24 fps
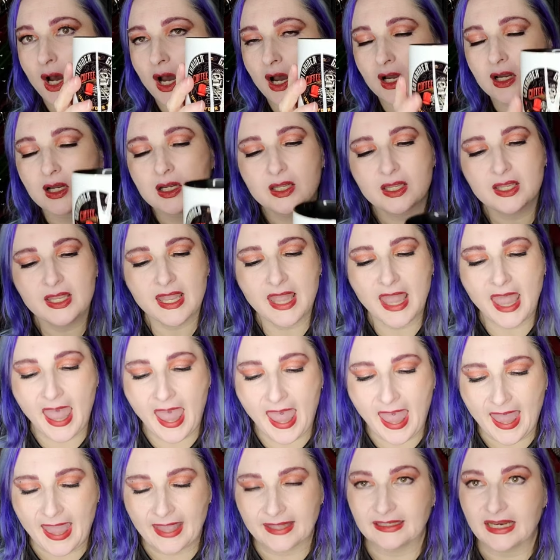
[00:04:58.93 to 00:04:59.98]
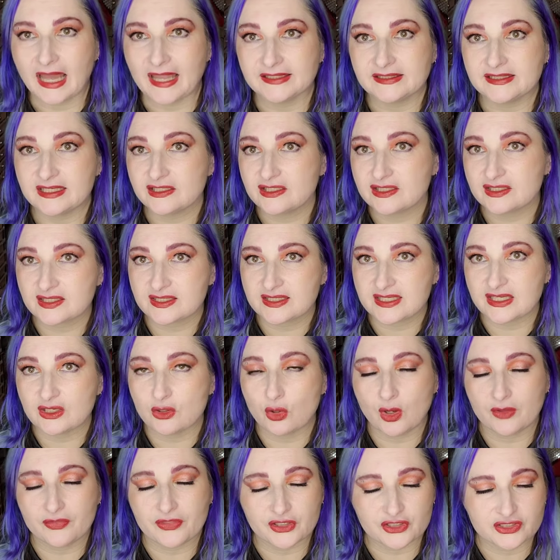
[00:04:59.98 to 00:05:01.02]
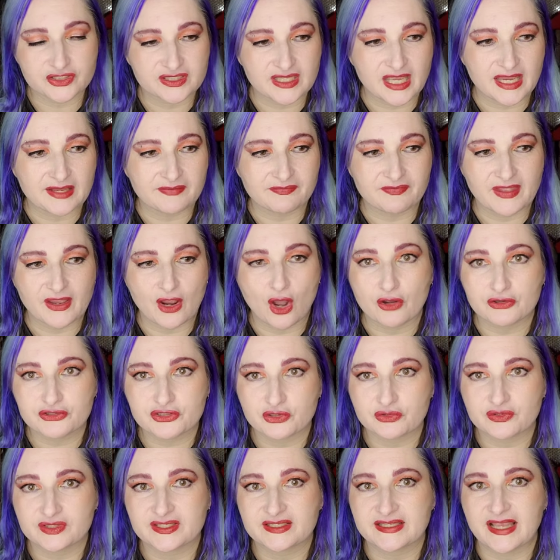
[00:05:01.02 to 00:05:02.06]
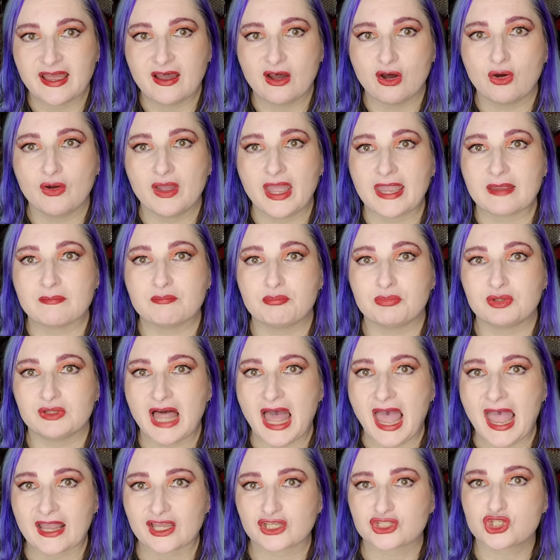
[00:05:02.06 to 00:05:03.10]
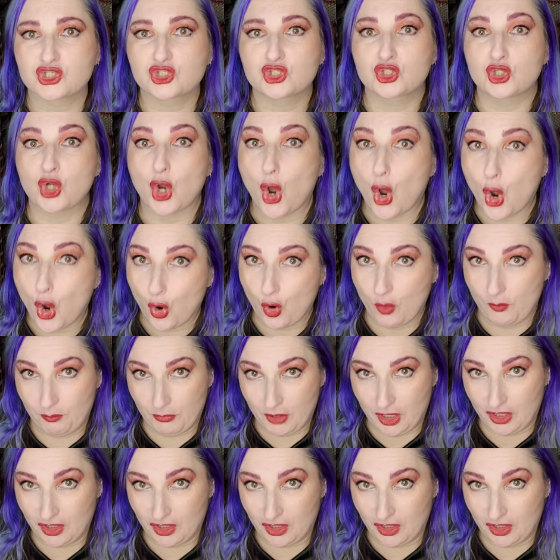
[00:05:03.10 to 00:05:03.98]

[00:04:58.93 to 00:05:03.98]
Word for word: mug. And I did see on their site, they also sell a black skull